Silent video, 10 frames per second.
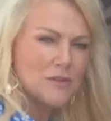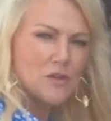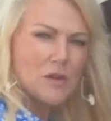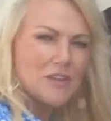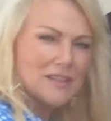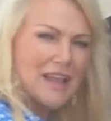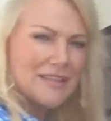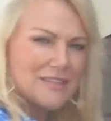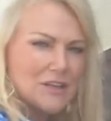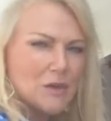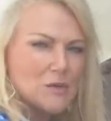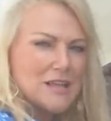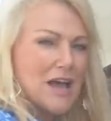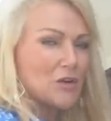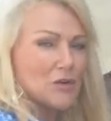If you have a light that goes
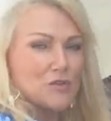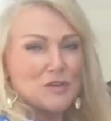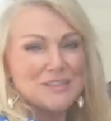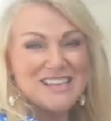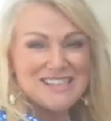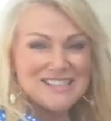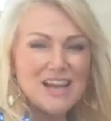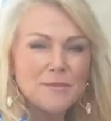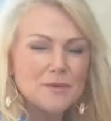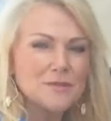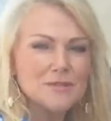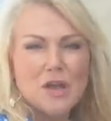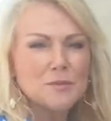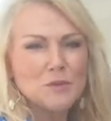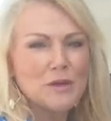out or if your seat stop
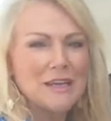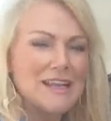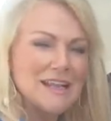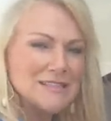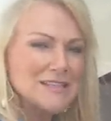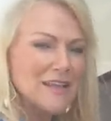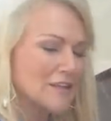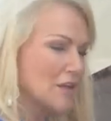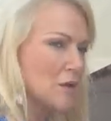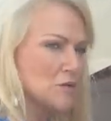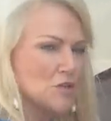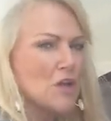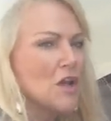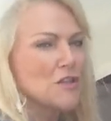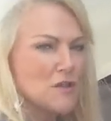stops working inside the coach,
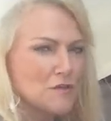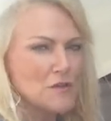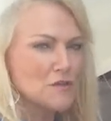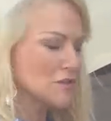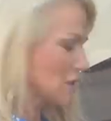the fuse is